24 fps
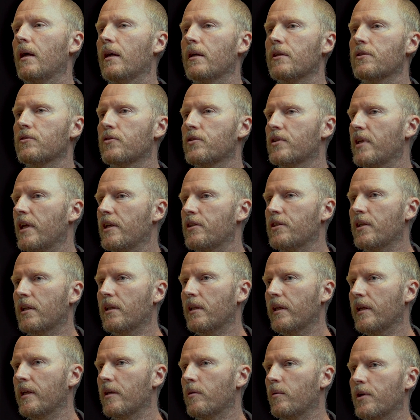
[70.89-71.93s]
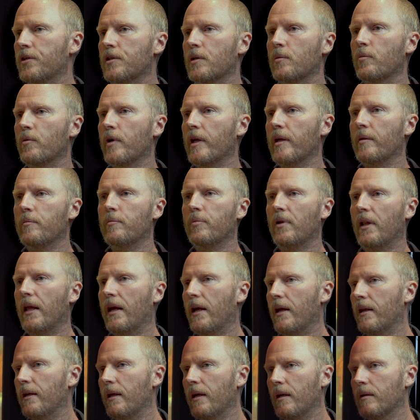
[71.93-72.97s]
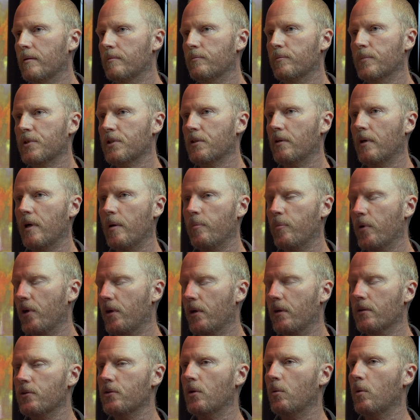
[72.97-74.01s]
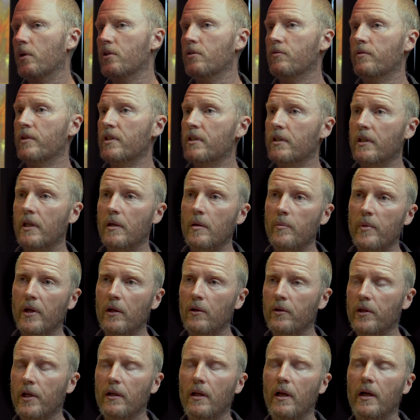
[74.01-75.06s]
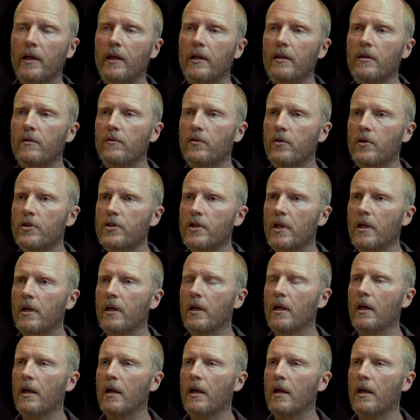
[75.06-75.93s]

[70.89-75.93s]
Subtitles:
strategically, where should we plan our prescribed burns, or what's risk going to be looking like in the future.